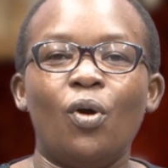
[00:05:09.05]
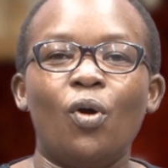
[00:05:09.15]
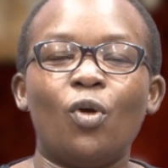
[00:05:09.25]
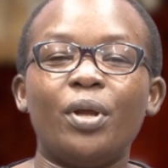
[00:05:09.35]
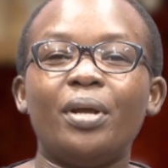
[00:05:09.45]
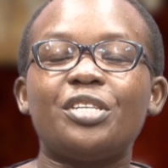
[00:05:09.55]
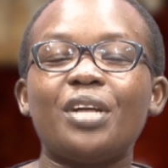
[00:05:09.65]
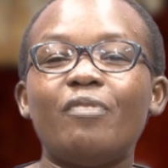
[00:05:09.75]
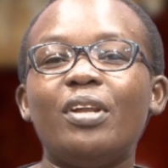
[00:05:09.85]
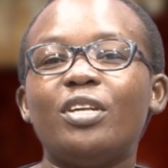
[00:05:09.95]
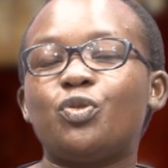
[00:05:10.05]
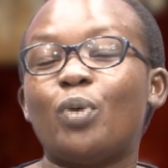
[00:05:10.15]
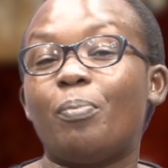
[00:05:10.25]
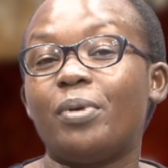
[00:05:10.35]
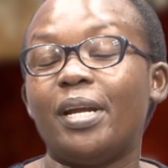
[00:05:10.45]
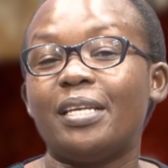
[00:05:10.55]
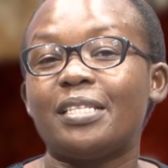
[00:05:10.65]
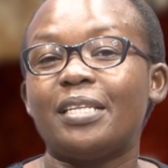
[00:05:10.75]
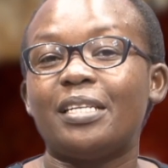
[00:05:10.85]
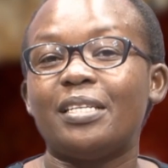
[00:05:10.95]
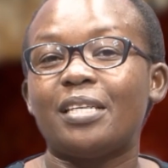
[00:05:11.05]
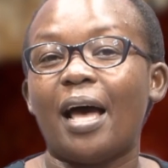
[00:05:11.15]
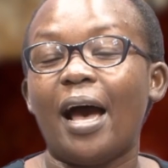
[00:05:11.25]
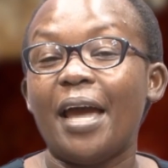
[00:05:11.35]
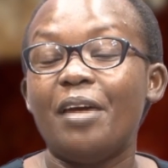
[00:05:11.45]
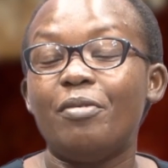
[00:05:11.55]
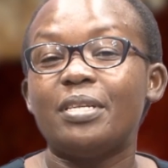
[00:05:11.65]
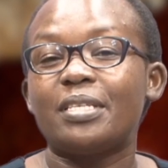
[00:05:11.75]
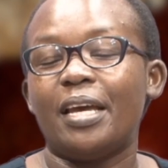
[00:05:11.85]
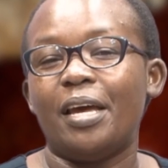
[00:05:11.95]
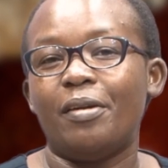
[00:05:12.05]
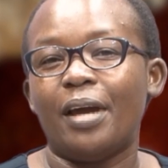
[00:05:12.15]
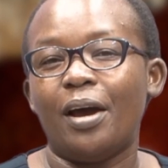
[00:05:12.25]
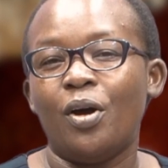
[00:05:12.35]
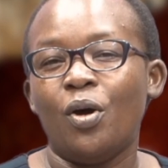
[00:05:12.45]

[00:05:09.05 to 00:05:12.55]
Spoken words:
or when you are traveling to a place that is a high-risk area,